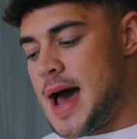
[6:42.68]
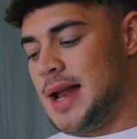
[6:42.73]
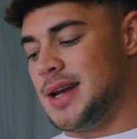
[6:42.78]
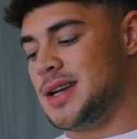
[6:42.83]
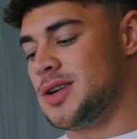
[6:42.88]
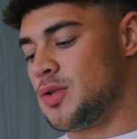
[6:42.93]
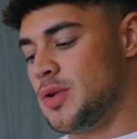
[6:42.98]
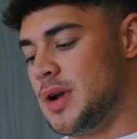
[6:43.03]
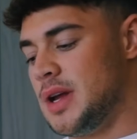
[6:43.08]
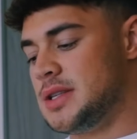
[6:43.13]

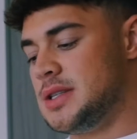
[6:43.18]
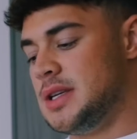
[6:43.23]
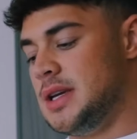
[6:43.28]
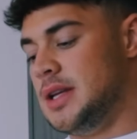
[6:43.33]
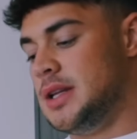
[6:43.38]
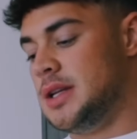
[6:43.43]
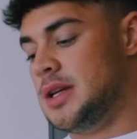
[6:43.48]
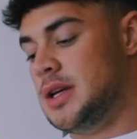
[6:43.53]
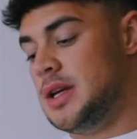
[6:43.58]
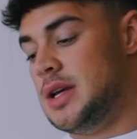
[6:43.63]
and
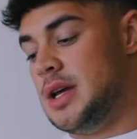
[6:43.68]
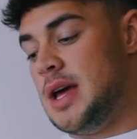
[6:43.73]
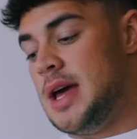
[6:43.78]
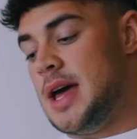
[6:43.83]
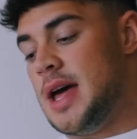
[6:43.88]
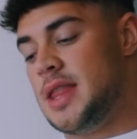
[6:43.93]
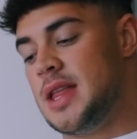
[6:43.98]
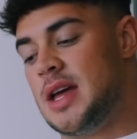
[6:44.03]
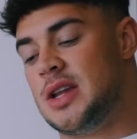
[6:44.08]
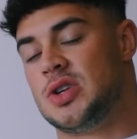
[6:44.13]
creatine,
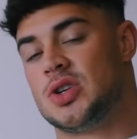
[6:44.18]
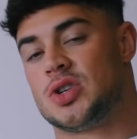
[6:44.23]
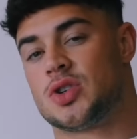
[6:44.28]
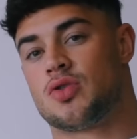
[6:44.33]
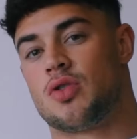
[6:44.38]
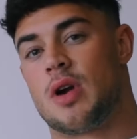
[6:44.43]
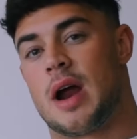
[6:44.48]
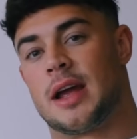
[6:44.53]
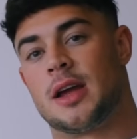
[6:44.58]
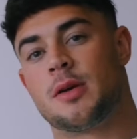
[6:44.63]
and then just
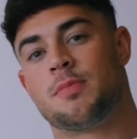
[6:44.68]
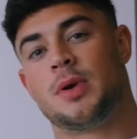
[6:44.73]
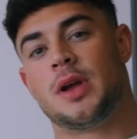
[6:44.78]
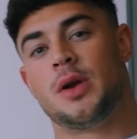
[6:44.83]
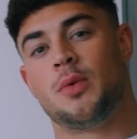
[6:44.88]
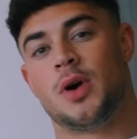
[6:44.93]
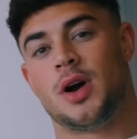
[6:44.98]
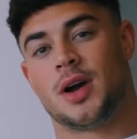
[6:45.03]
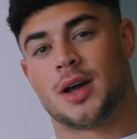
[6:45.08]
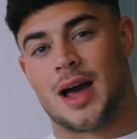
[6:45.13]
crank
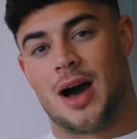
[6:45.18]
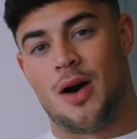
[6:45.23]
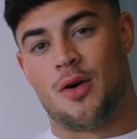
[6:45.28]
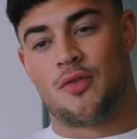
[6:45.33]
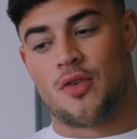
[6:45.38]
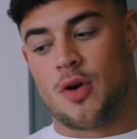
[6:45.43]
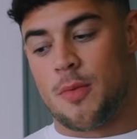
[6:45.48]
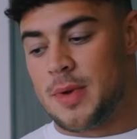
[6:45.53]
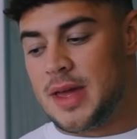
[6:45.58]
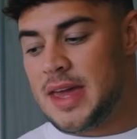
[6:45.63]

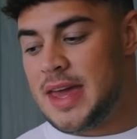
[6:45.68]
pre-workout from